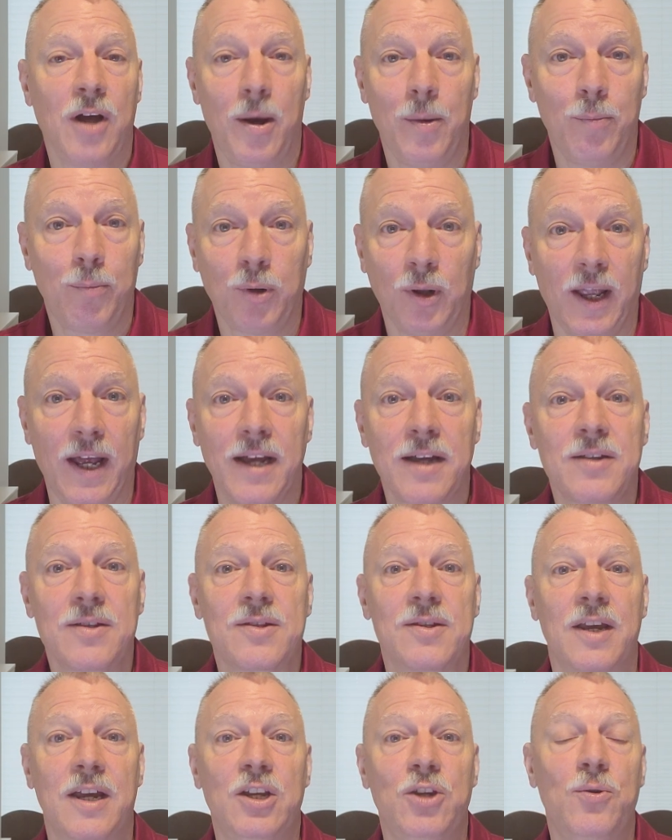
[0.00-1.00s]

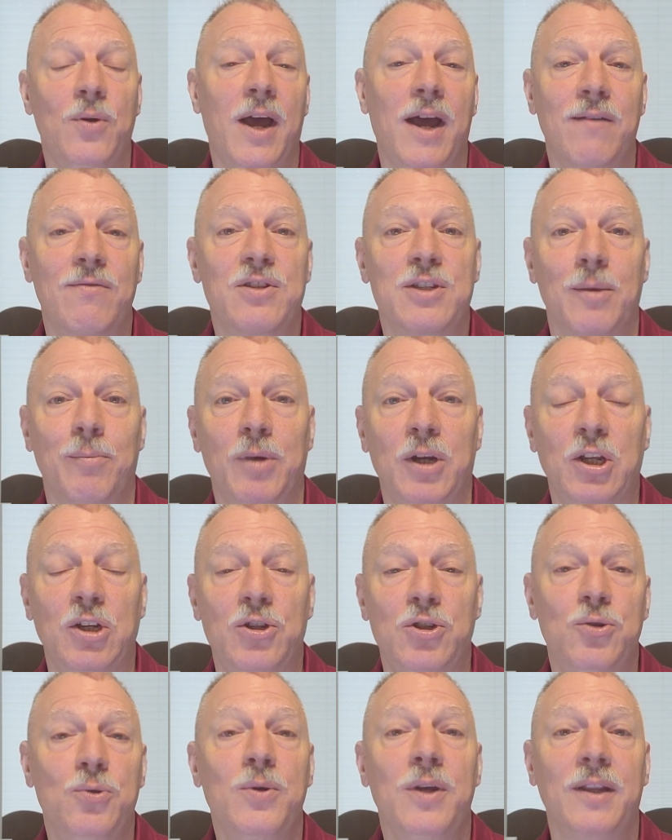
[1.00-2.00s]
complex and you have somebody
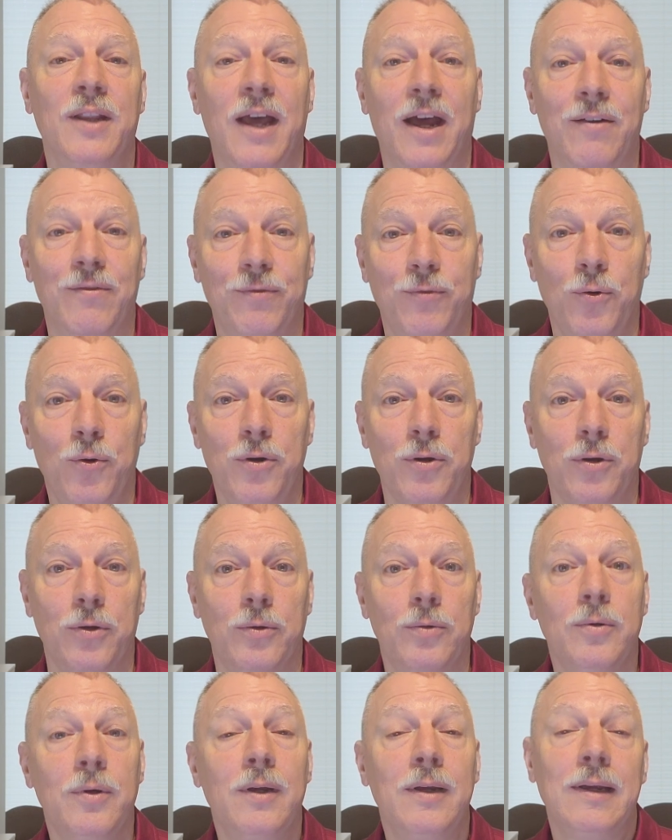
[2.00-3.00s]
doing that for
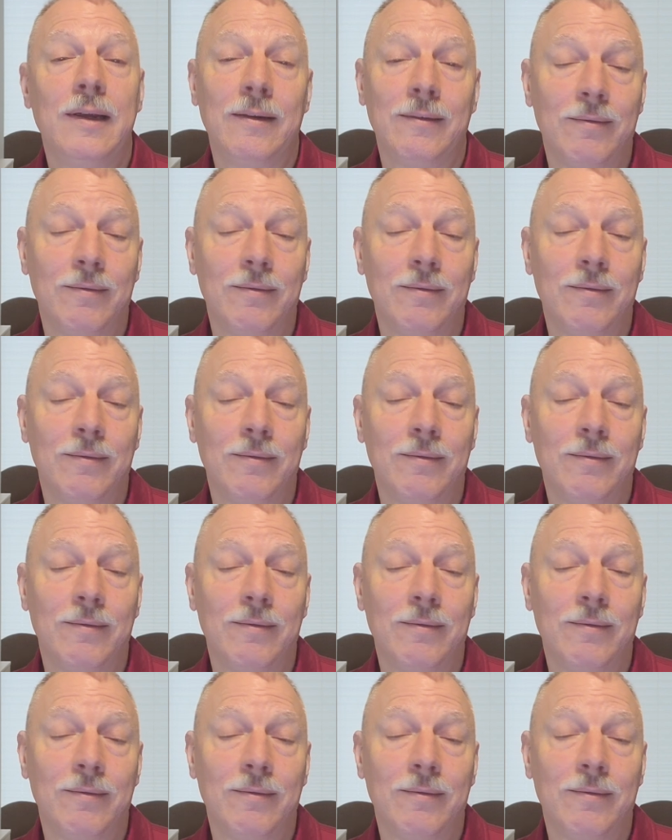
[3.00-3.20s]
you,